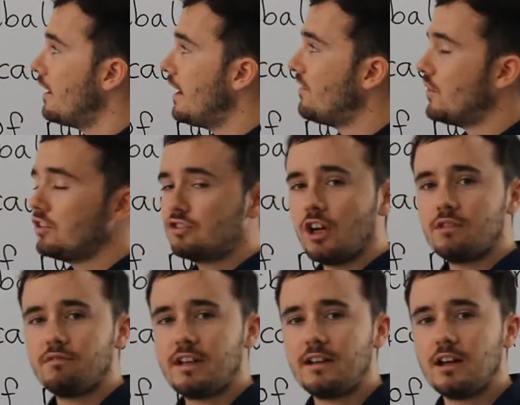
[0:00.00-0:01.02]
If you
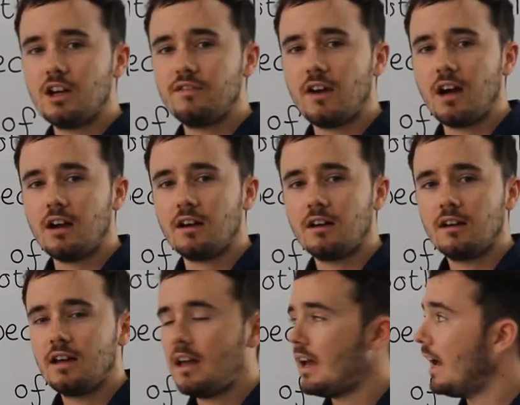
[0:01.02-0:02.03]
don't read it over
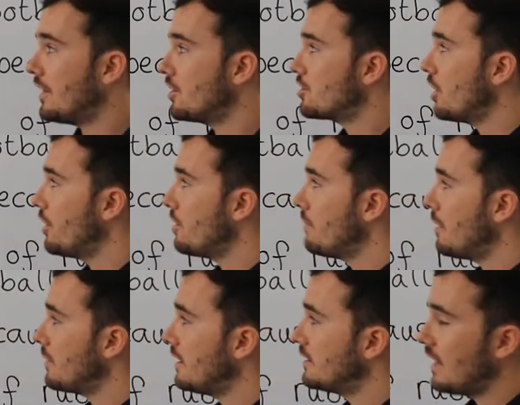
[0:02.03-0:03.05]
and you show your
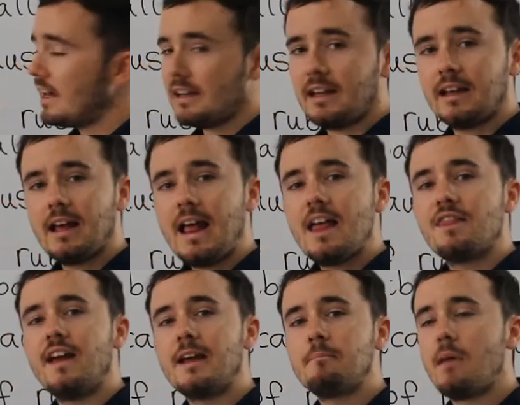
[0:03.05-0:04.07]
mummy and daddy,
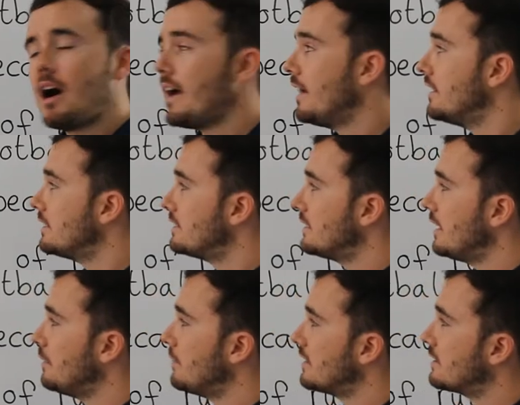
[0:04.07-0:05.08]
they might
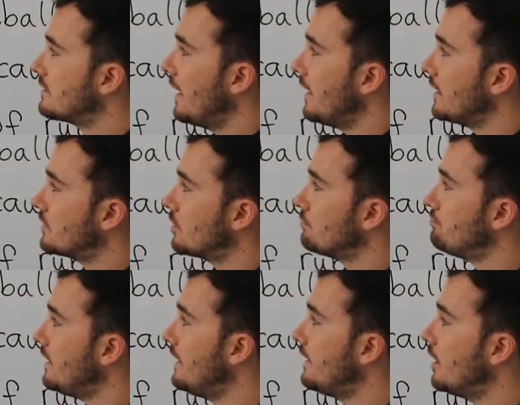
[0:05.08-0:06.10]
see mistakes. So
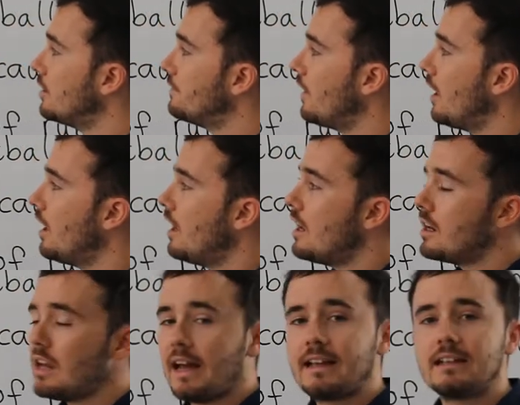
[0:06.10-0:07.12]
read it over,
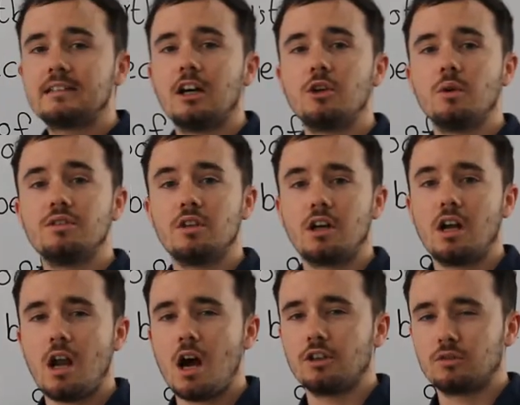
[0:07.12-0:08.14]
like I tell you in the
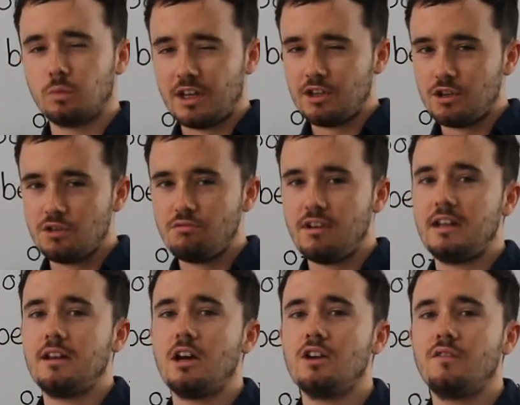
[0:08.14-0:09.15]
class, when you read
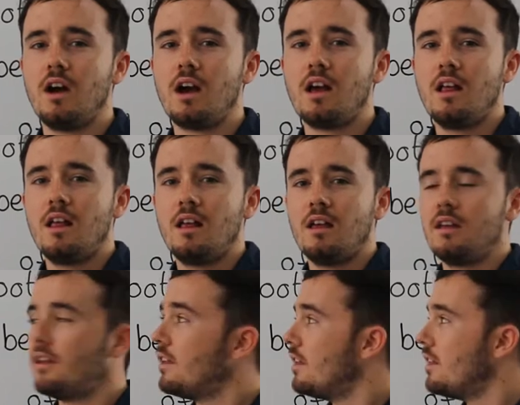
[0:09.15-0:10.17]
it over,
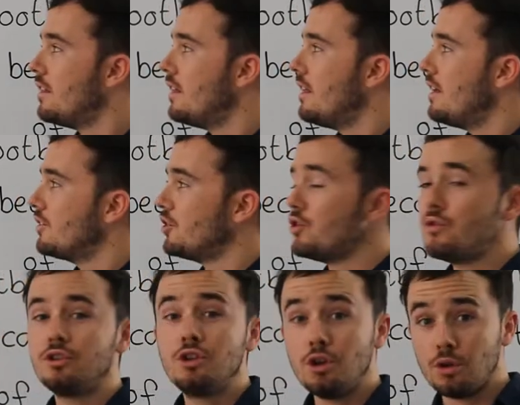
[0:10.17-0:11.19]

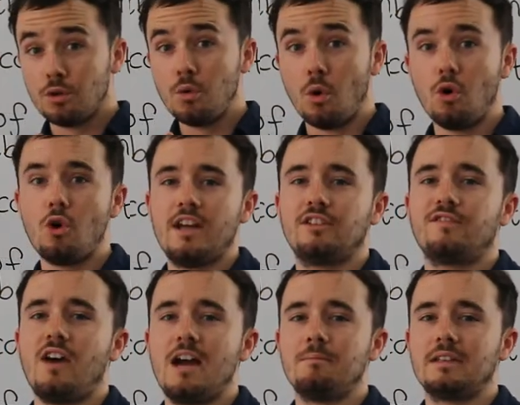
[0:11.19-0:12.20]
you always
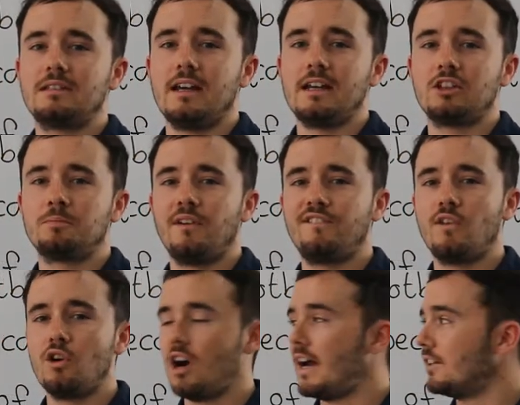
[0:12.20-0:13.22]
find mistakes
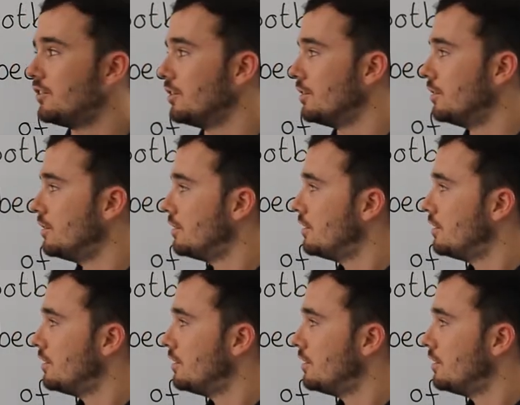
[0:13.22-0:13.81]
before I do.